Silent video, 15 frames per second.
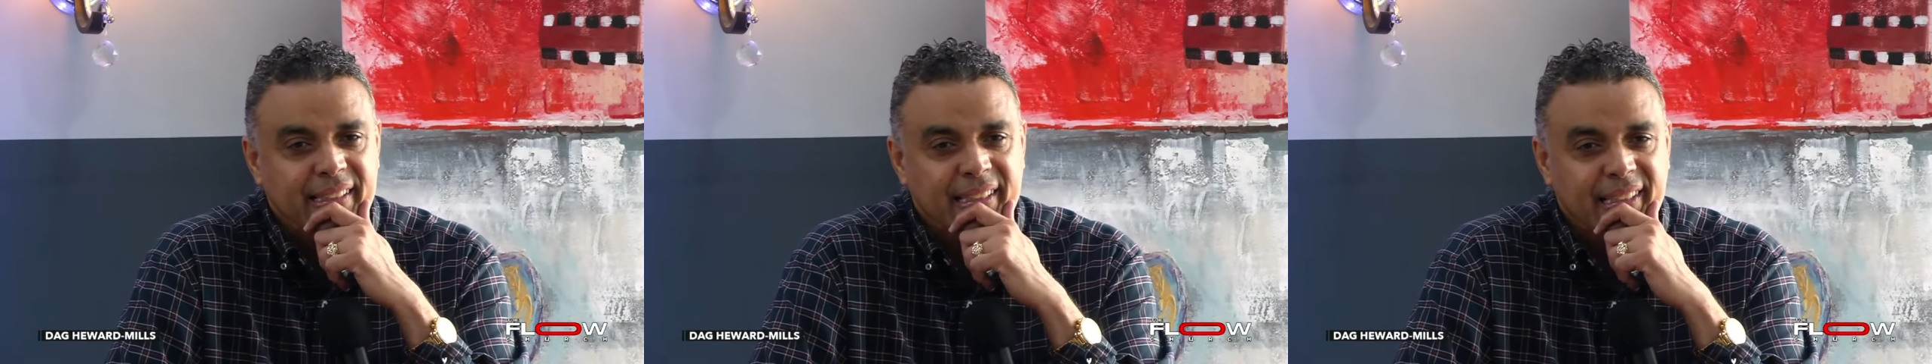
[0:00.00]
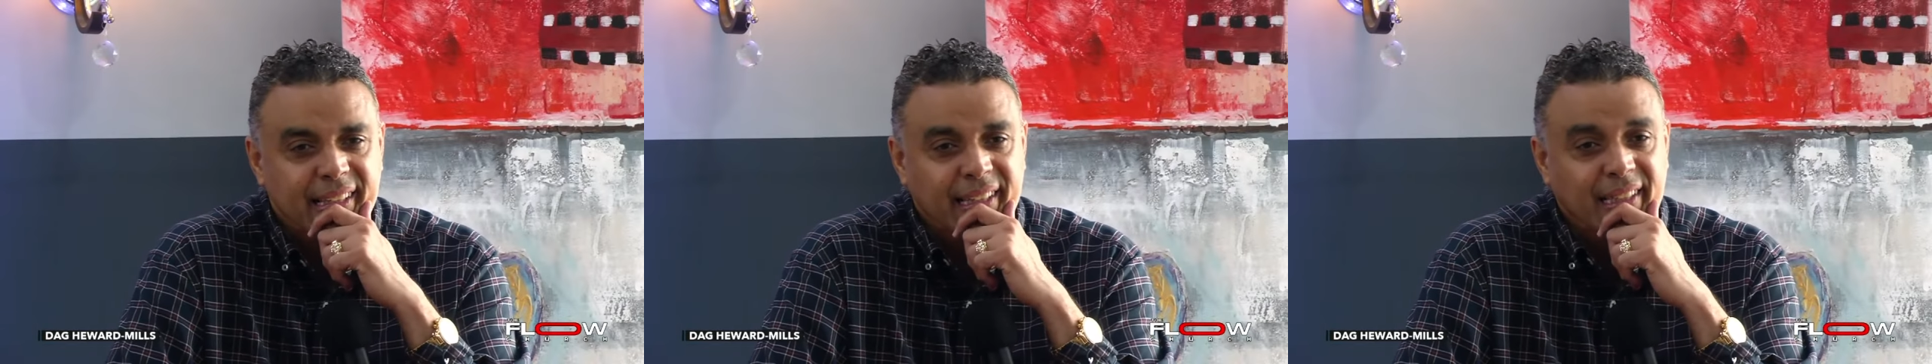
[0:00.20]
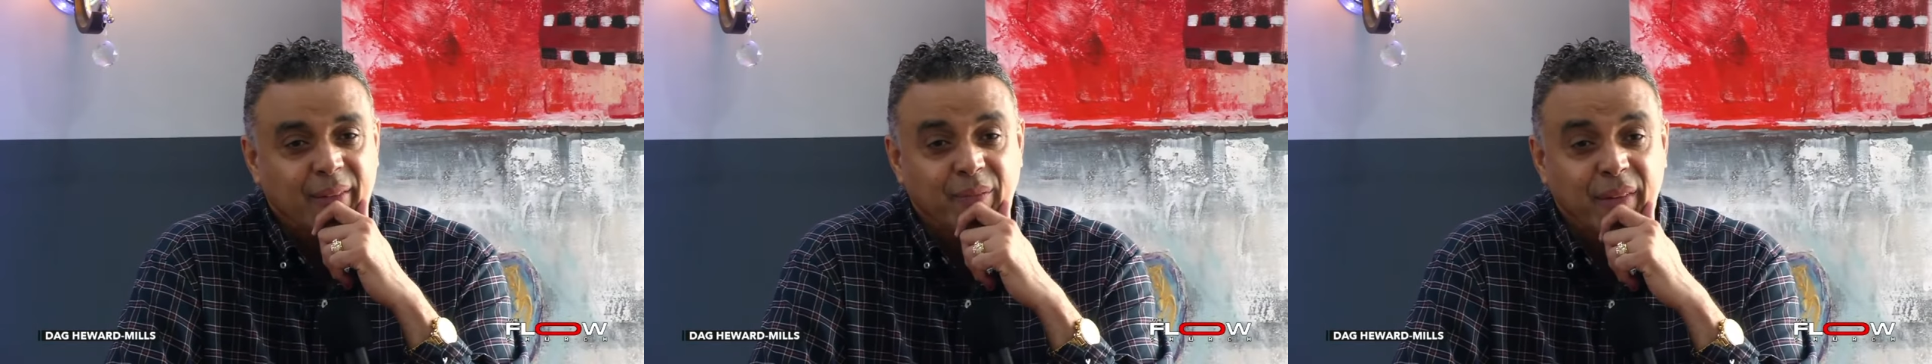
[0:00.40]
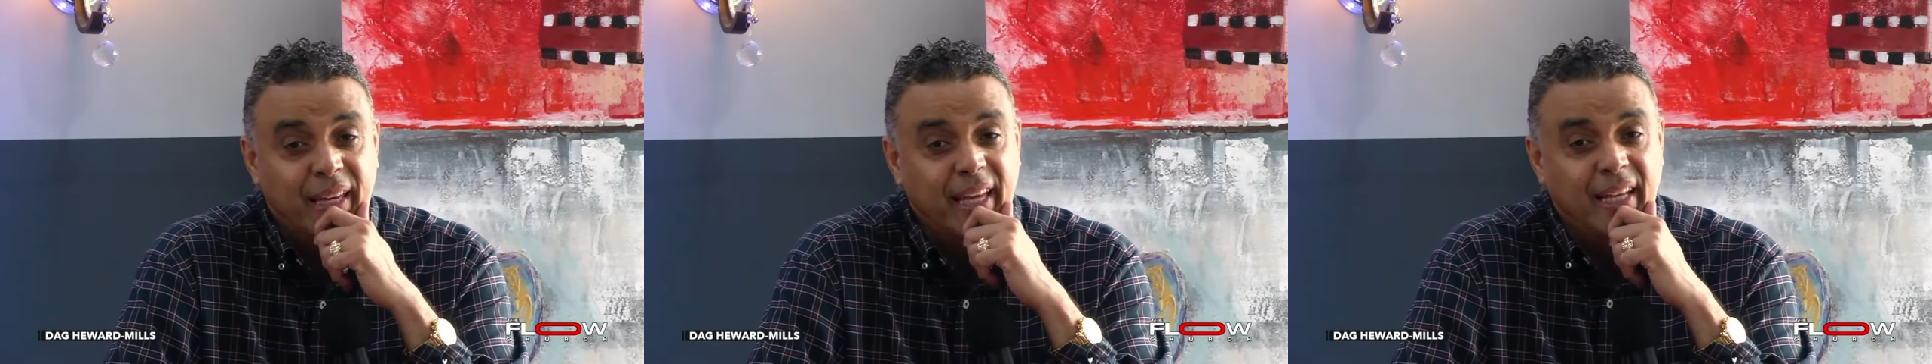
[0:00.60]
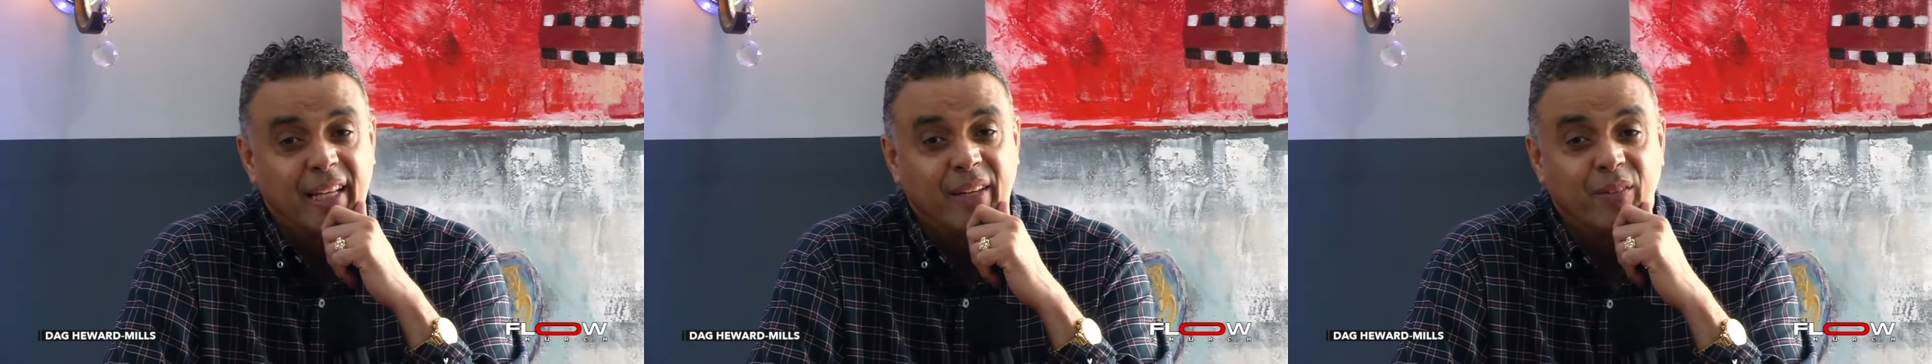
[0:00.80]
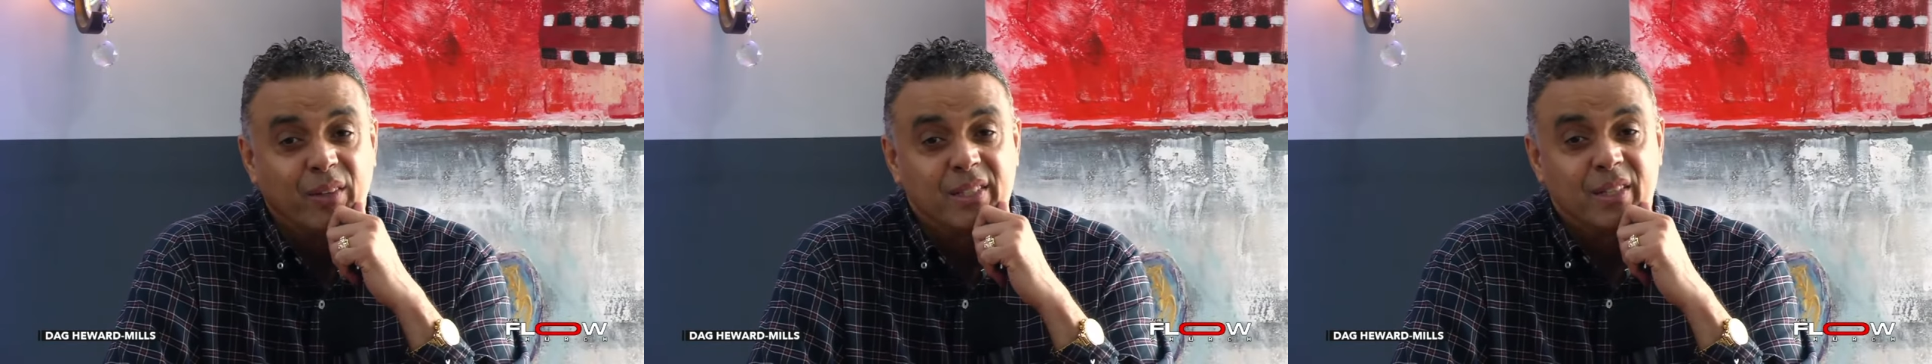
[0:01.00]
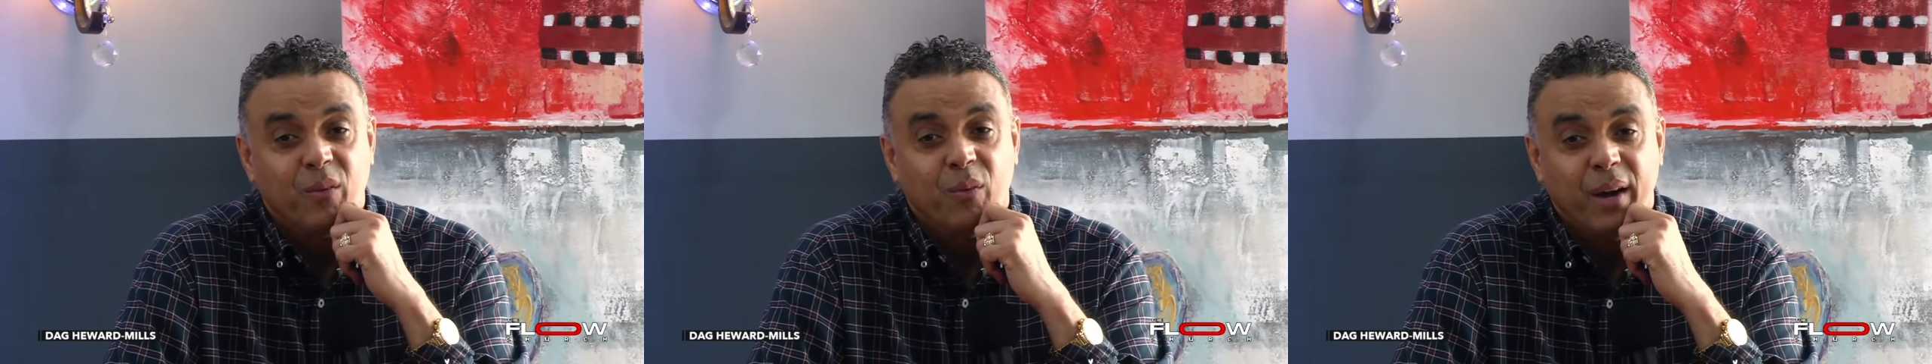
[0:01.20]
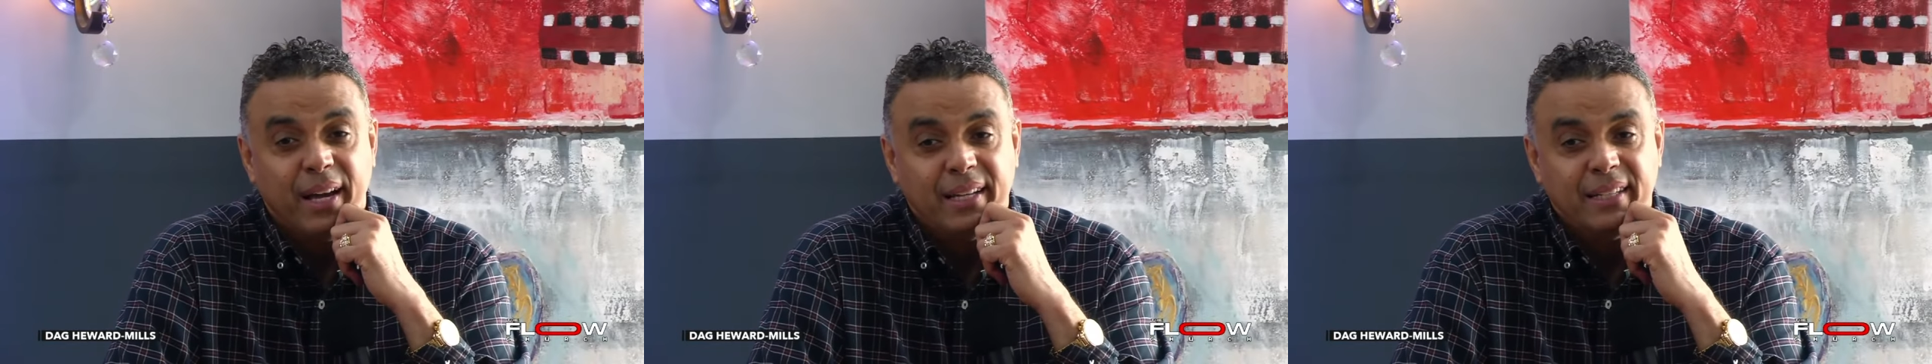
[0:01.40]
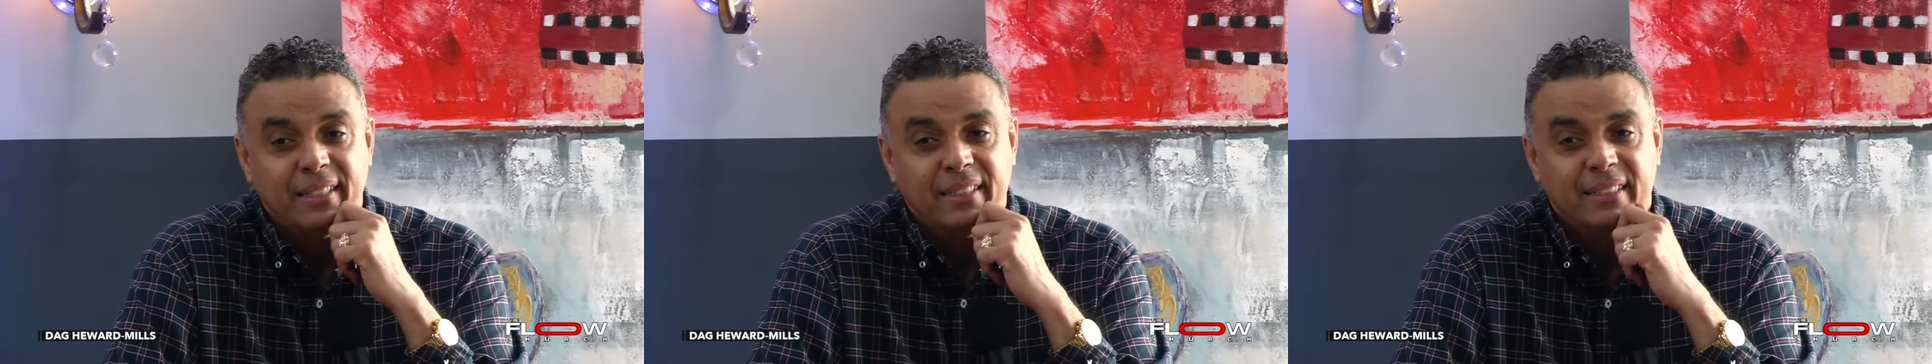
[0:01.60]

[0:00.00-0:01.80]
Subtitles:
In the beginning was the Word.